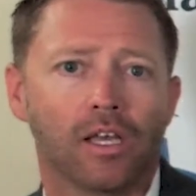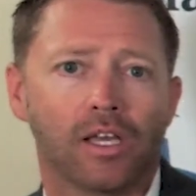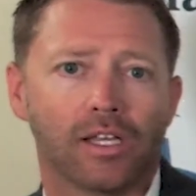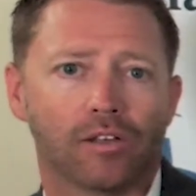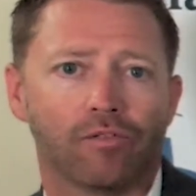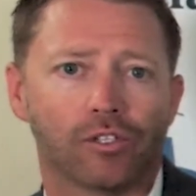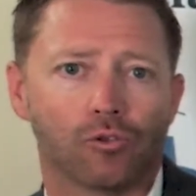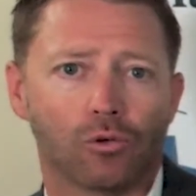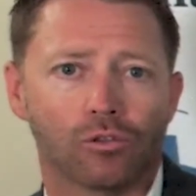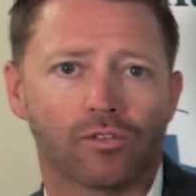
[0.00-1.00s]

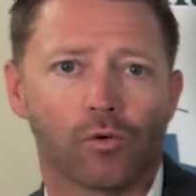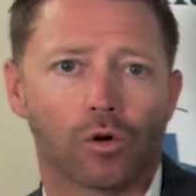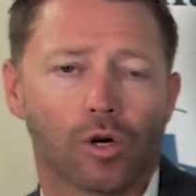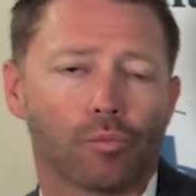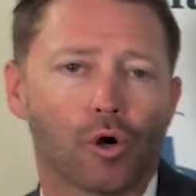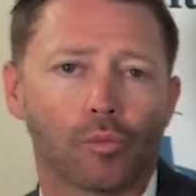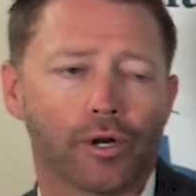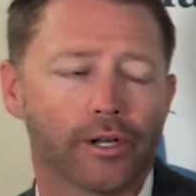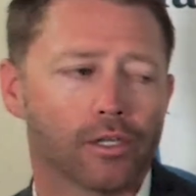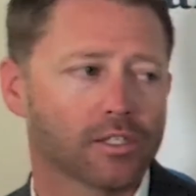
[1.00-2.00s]
individuals for
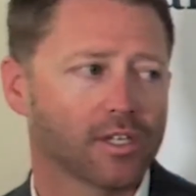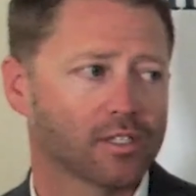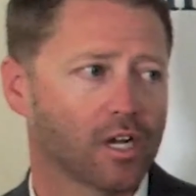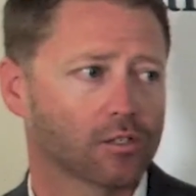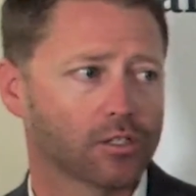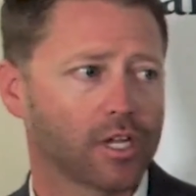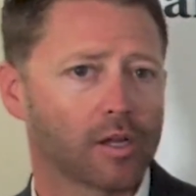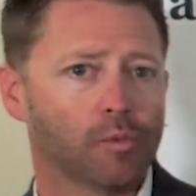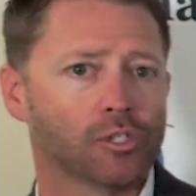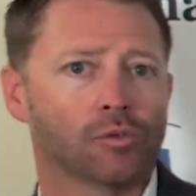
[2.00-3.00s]
appropriateness. And as Dr.
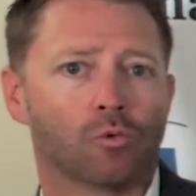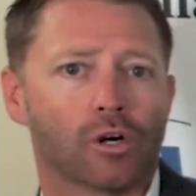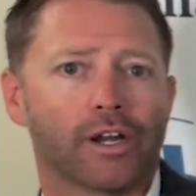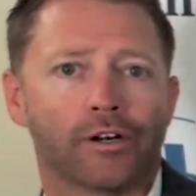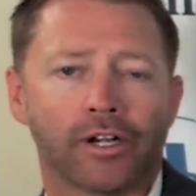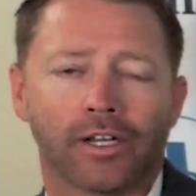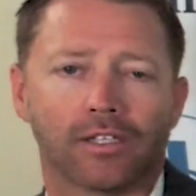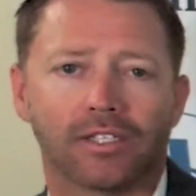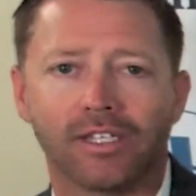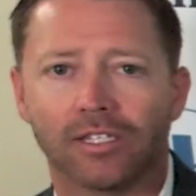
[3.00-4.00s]
Stine mentioned, we're entering a
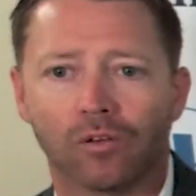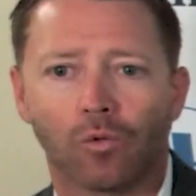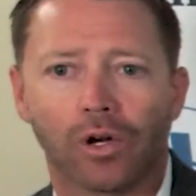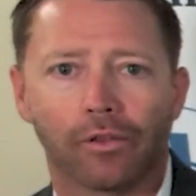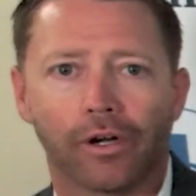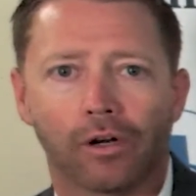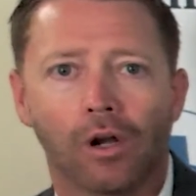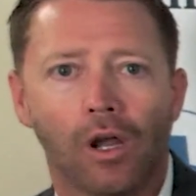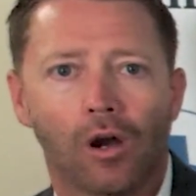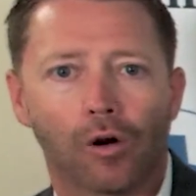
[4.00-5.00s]
season where there
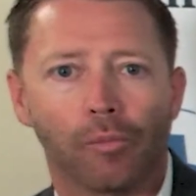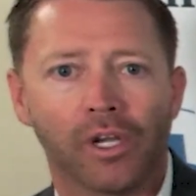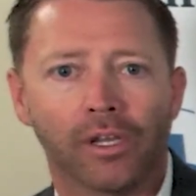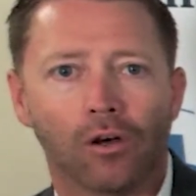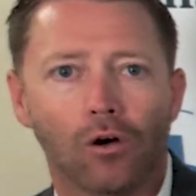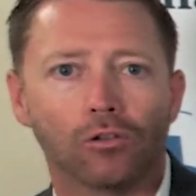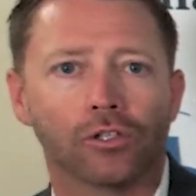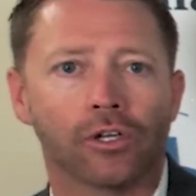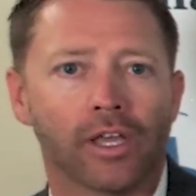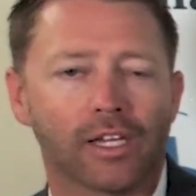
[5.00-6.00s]
are many
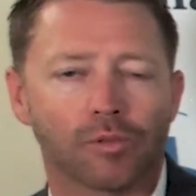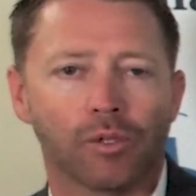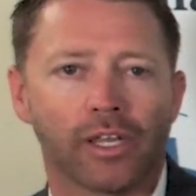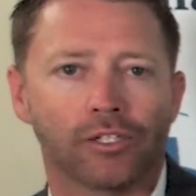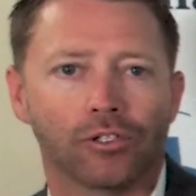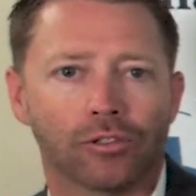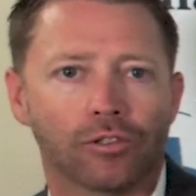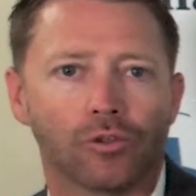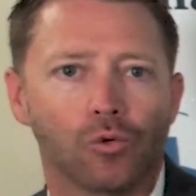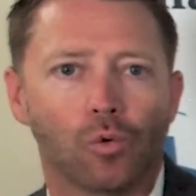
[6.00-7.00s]
alternate
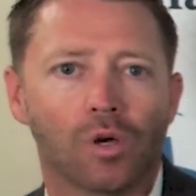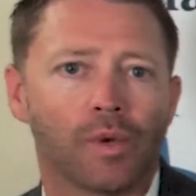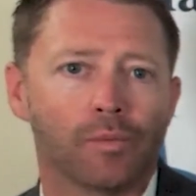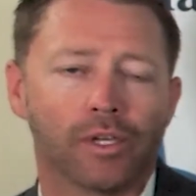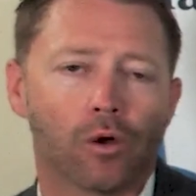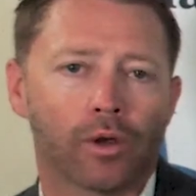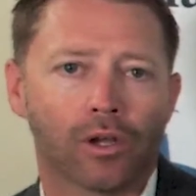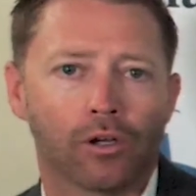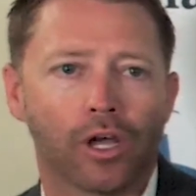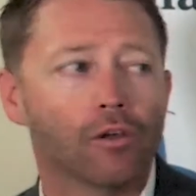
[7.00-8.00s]
explanations to what may be going
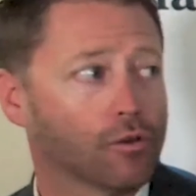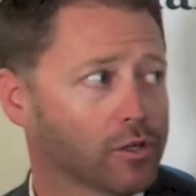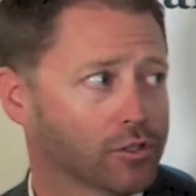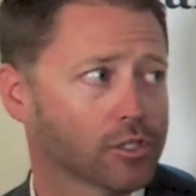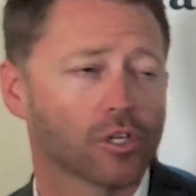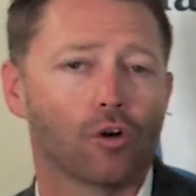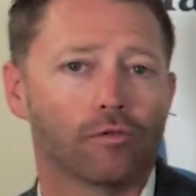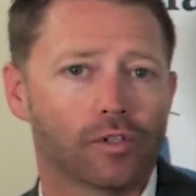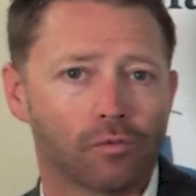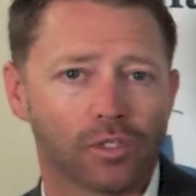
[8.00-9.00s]
on other than just
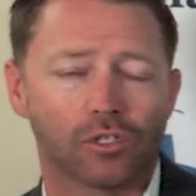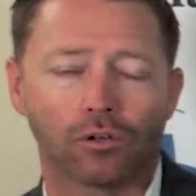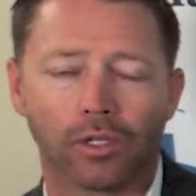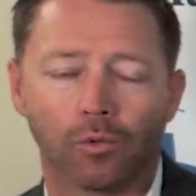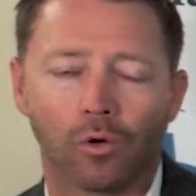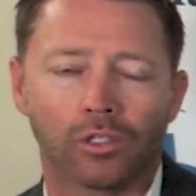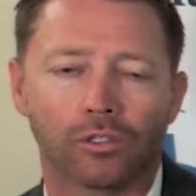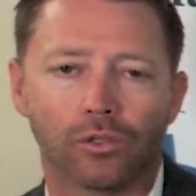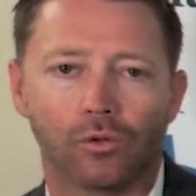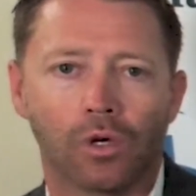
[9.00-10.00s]
COVID, and we certainly want
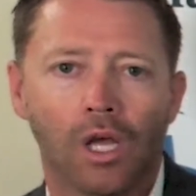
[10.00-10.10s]
to